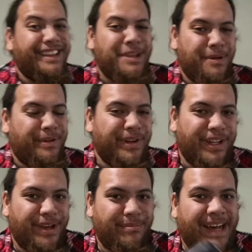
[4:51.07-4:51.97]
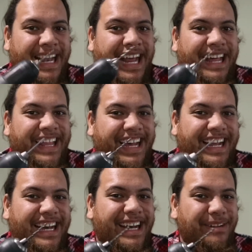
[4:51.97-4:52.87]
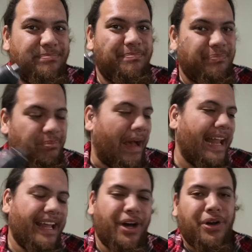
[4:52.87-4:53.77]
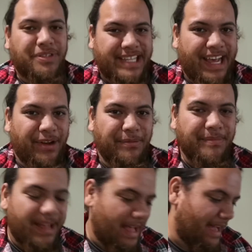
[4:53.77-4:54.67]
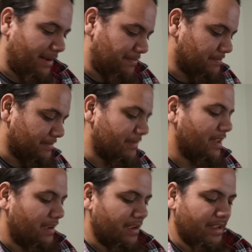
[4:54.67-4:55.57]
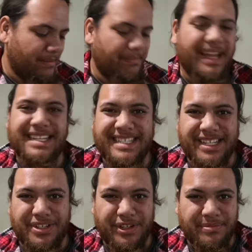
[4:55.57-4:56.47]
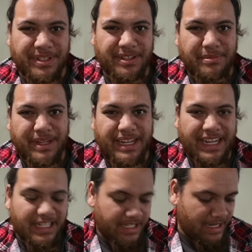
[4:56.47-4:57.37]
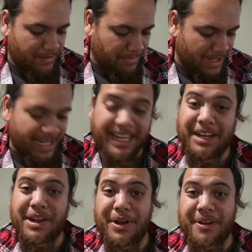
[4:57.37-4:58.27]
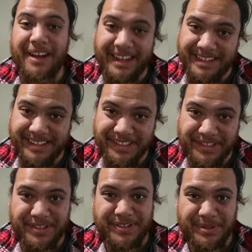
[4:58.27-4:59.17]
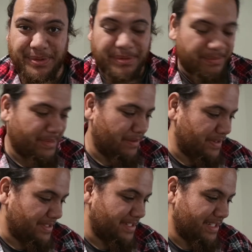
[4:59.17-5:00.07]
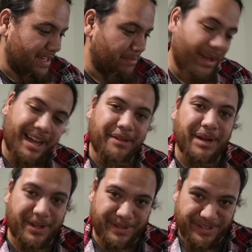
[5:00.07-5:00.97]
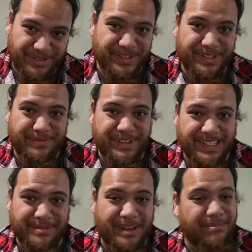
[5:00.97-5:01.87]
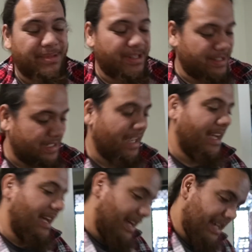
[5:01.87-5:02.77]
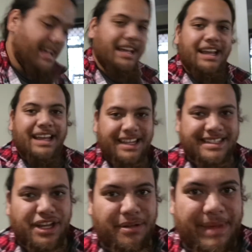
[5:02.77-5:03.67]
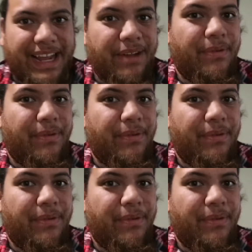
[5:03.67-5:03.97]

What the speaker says: You think I would have learned by now that pilot holes help. makes the jobs a little bit easier. But no, I didn't drill them originally, but I'm going to drill them for this one because it's going to make